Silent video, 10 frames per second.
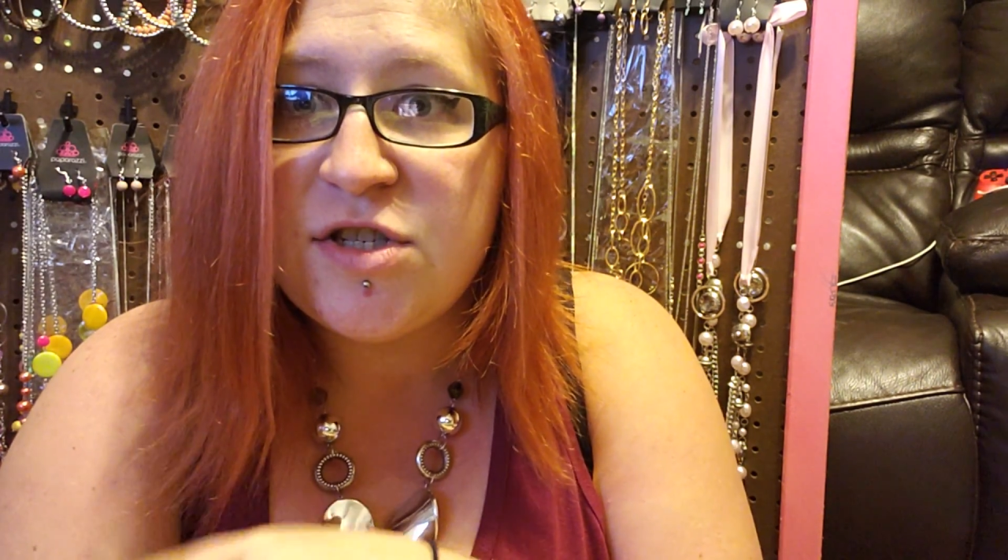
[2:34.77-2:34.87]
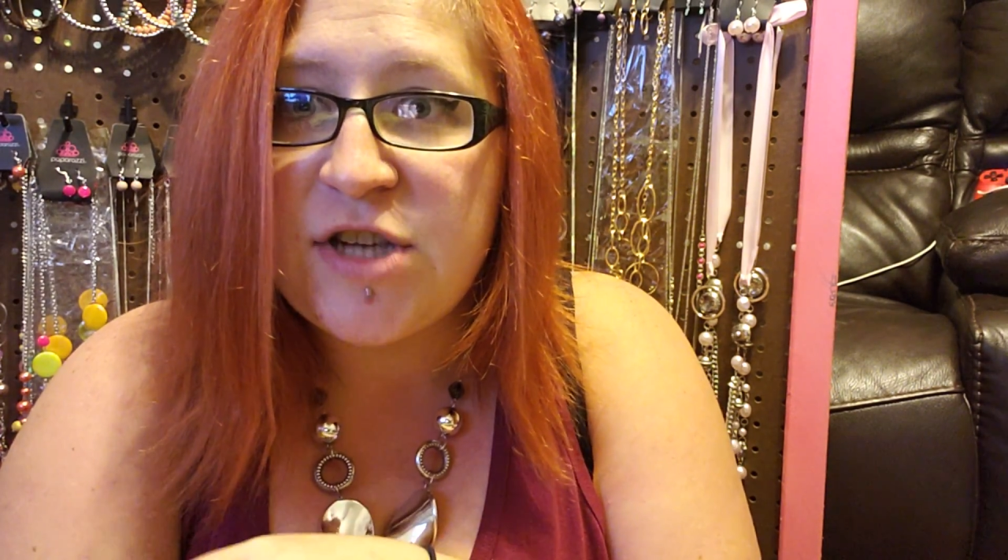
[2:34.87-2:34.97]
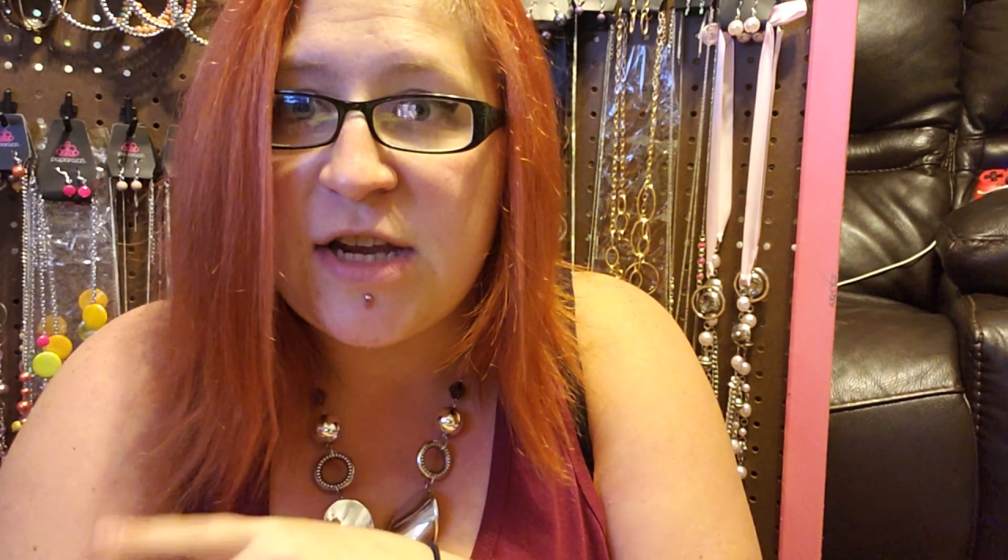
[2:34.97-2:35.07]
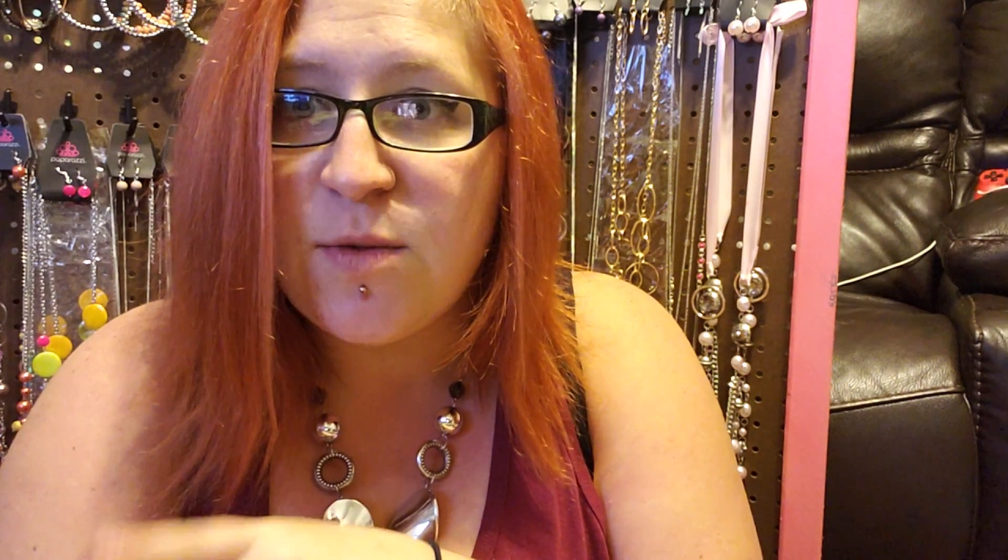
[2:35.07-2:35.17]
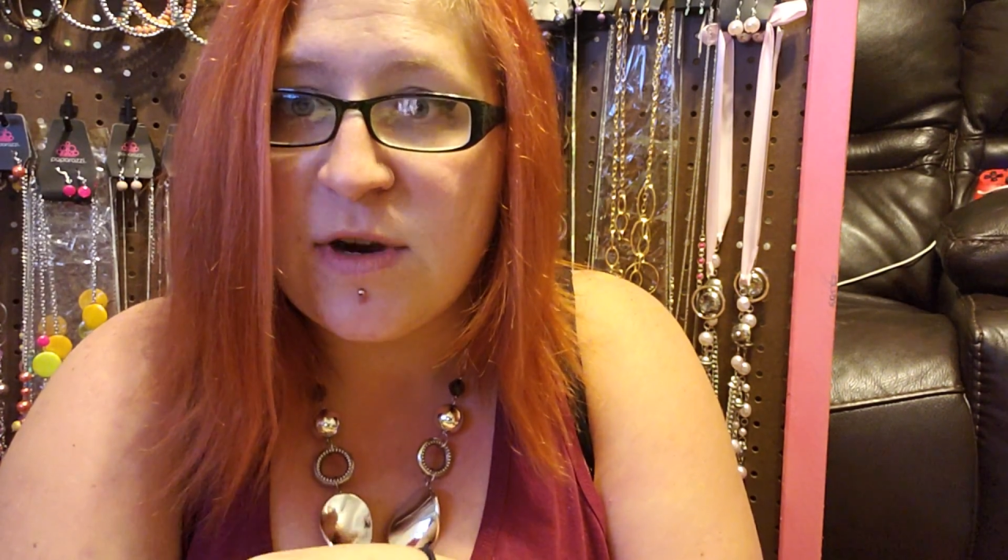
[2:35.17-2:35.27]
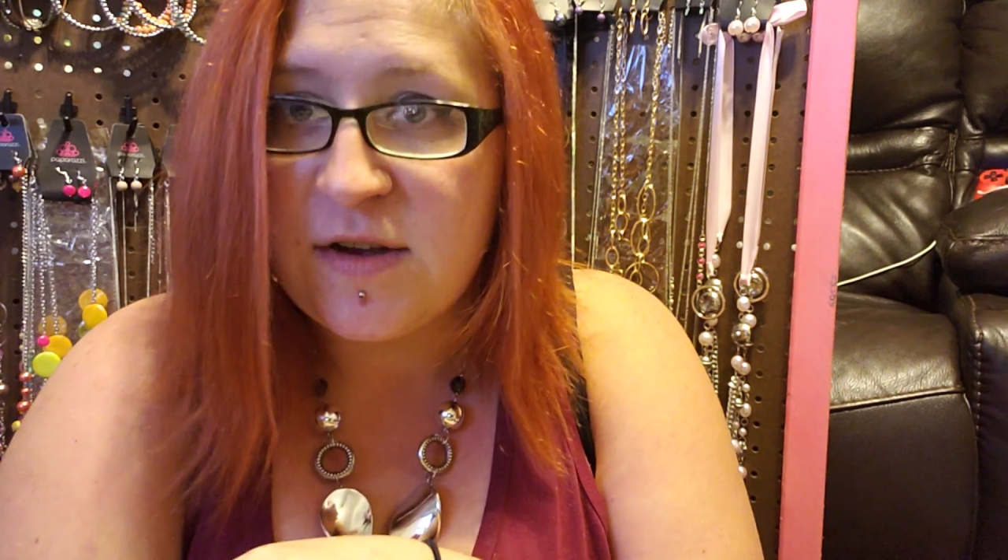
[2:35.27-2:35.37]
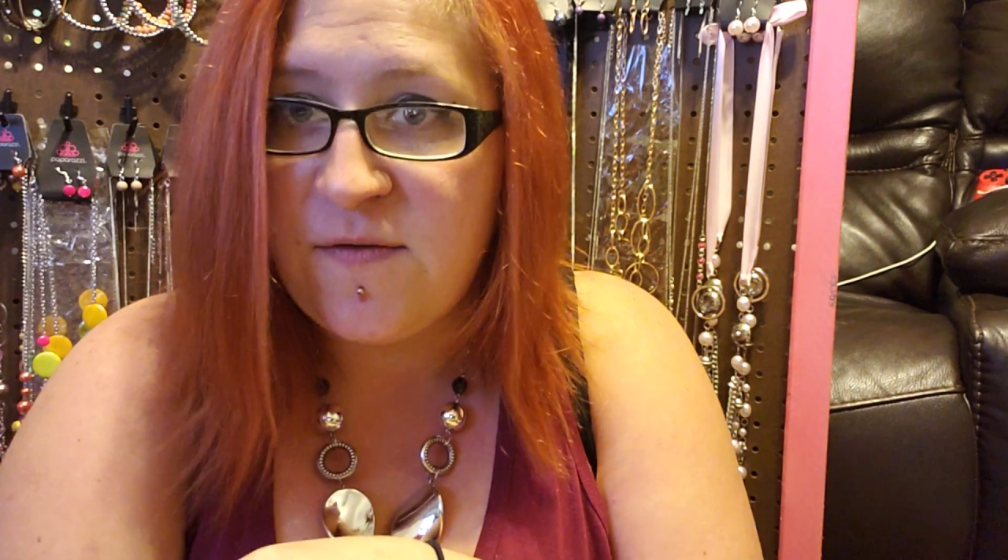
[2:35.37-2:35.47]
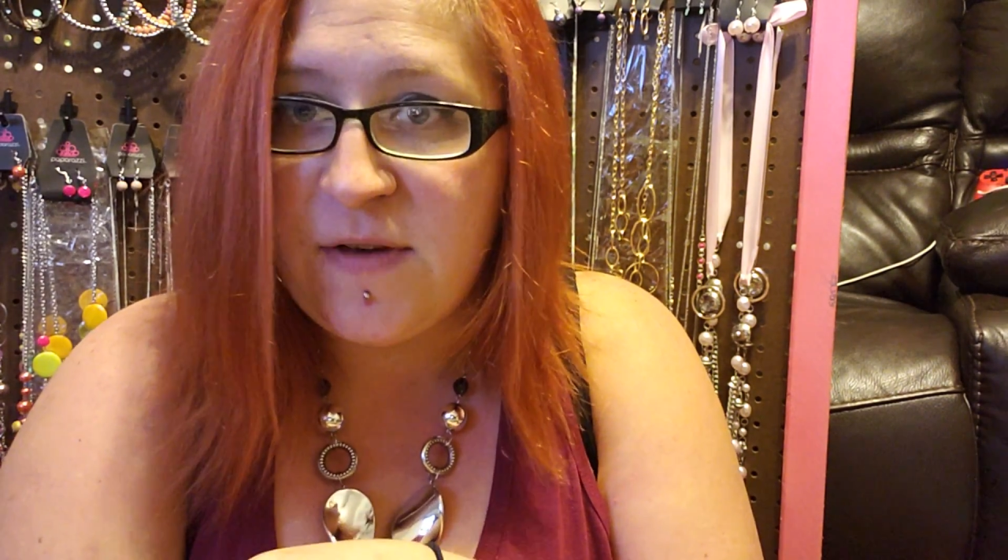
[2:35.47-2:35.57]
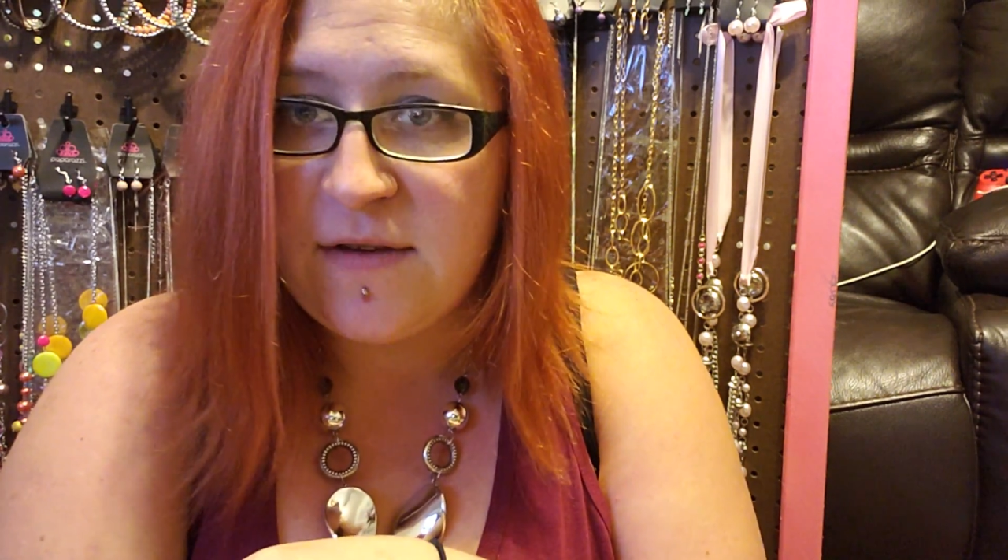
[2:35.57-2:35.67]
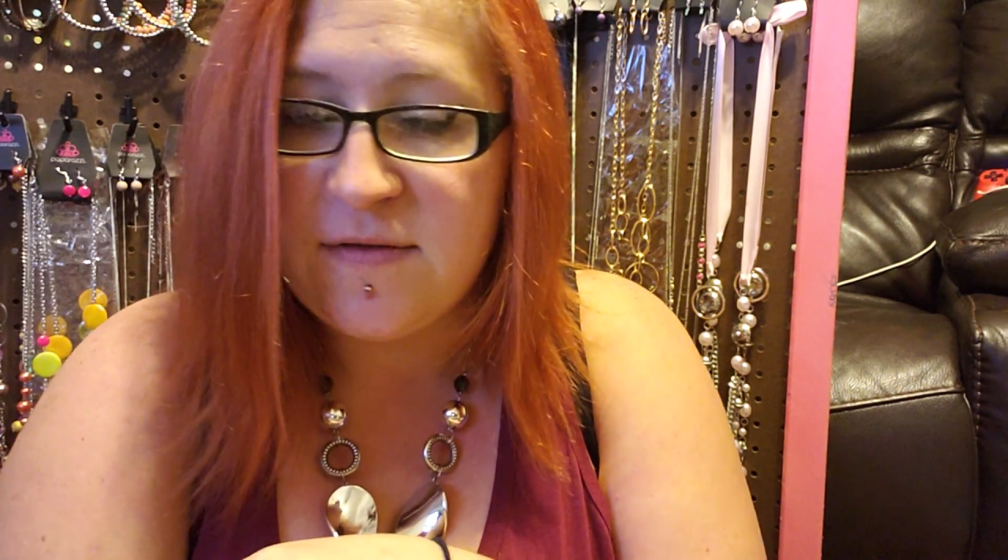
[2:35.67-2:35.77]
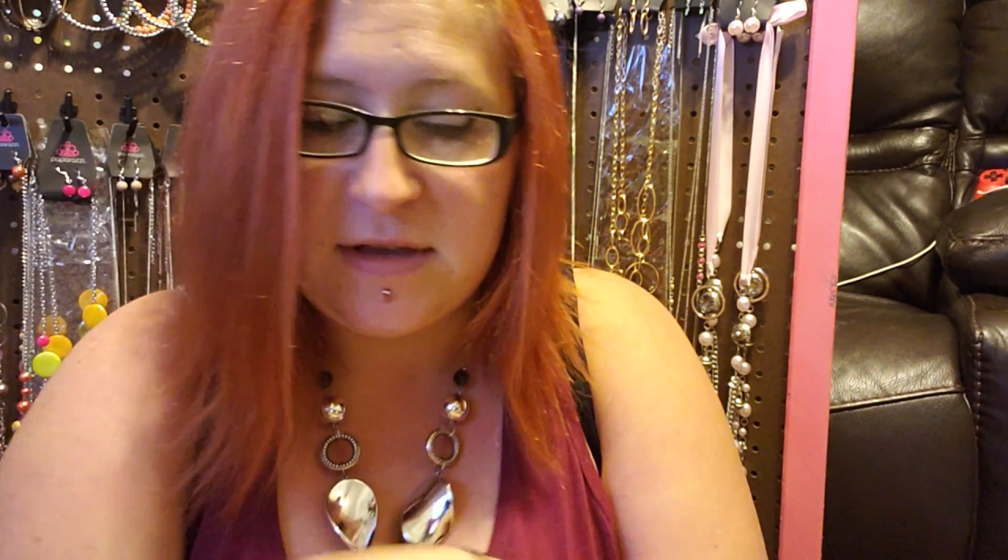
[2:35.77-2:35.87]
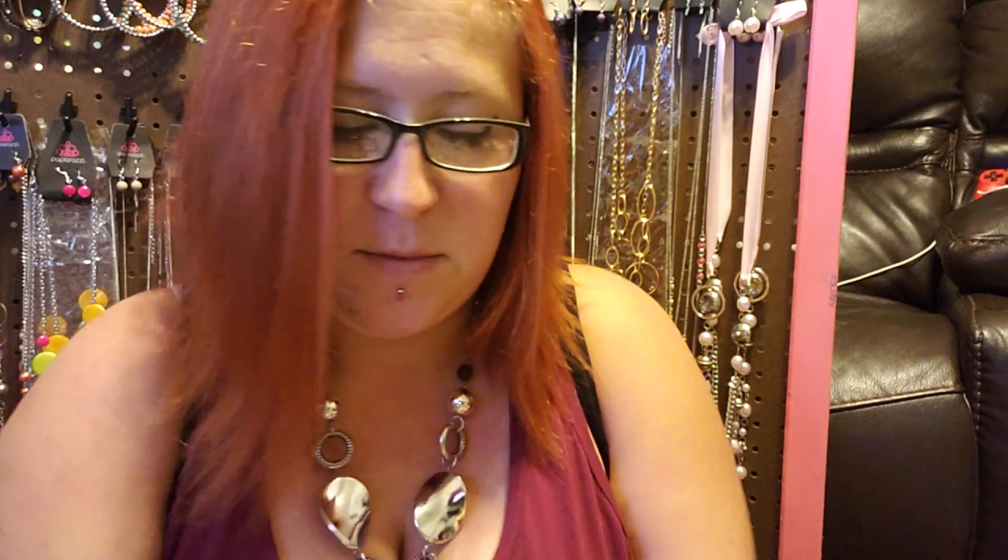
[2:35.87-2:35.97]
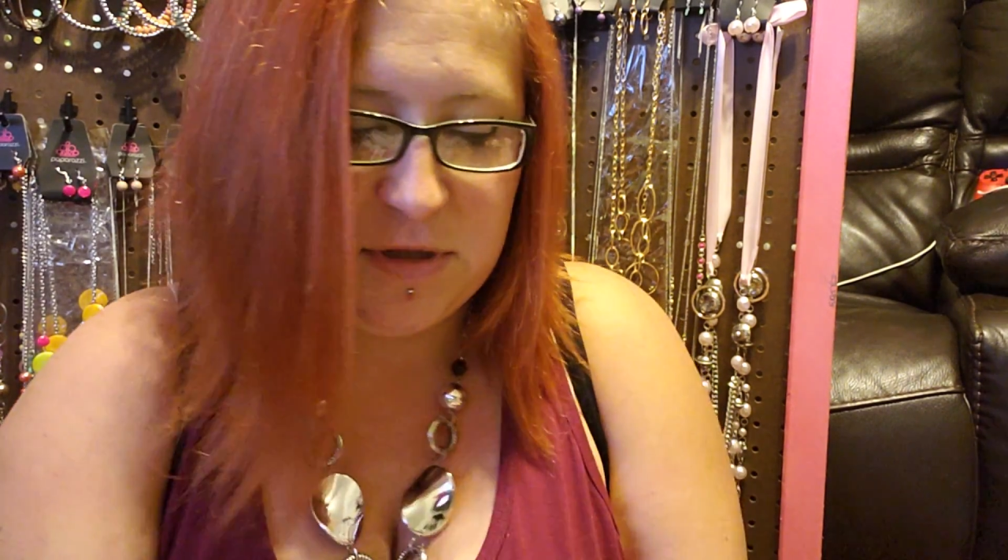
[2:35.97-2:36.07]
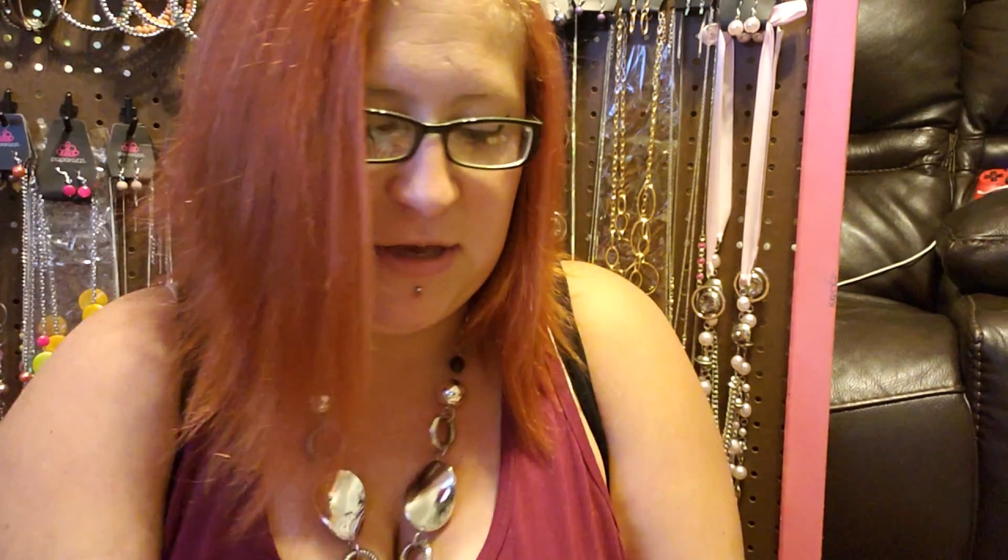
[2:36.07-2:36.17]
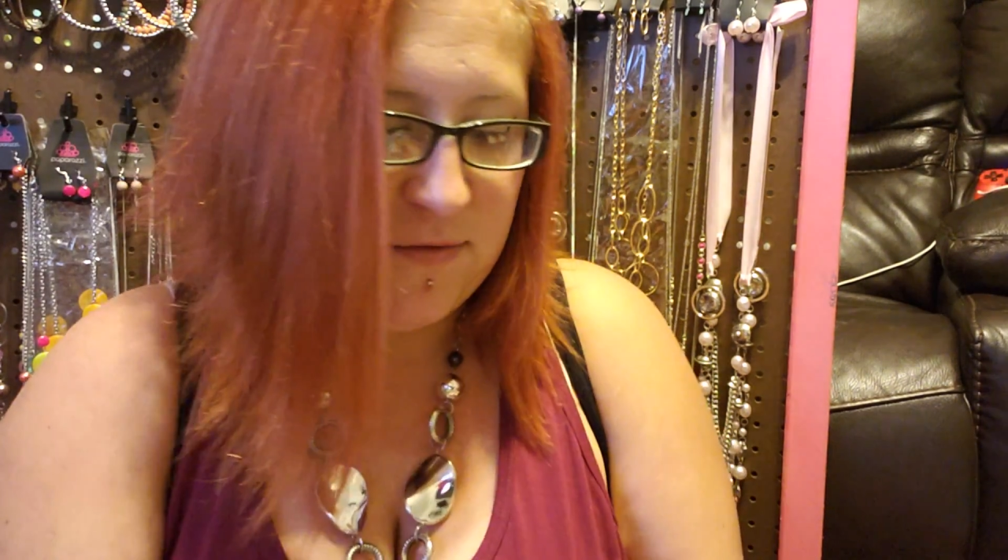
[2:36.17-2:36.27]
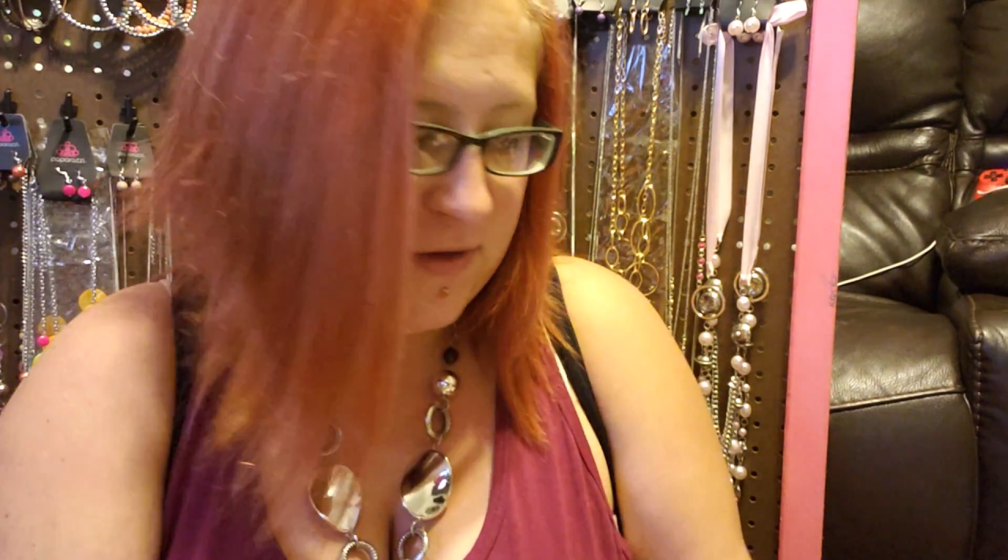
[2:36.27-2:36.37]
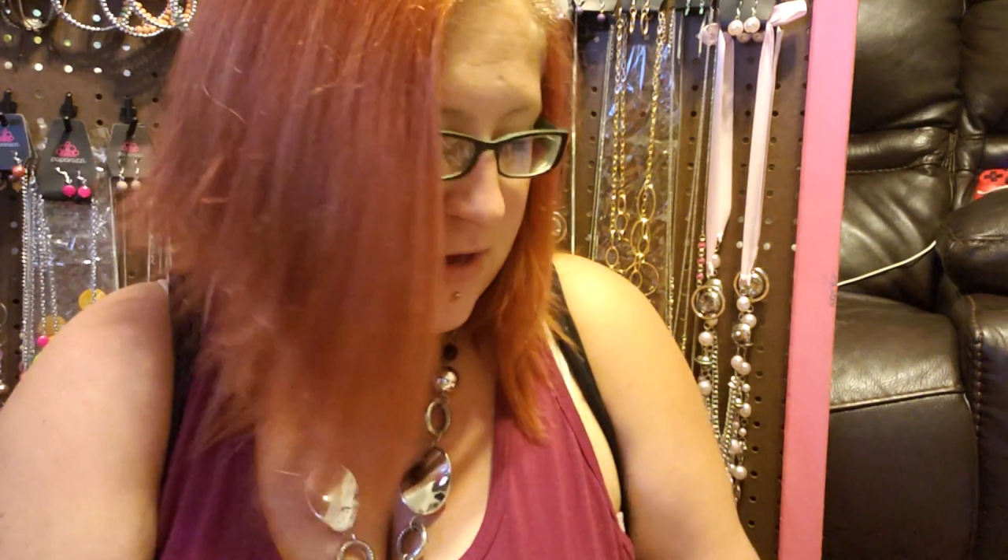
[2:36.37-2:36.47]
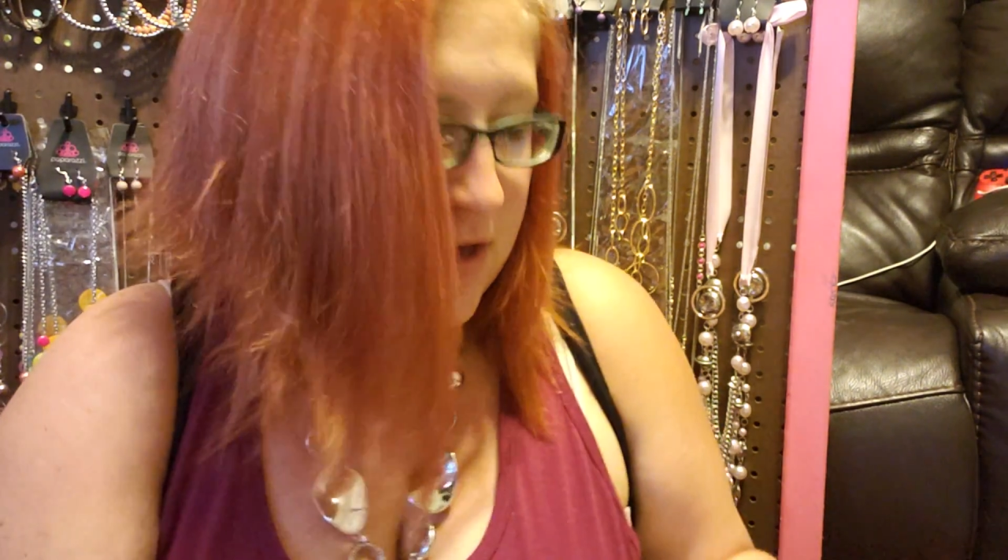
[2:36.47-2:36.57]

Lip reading: January 5th, I believe.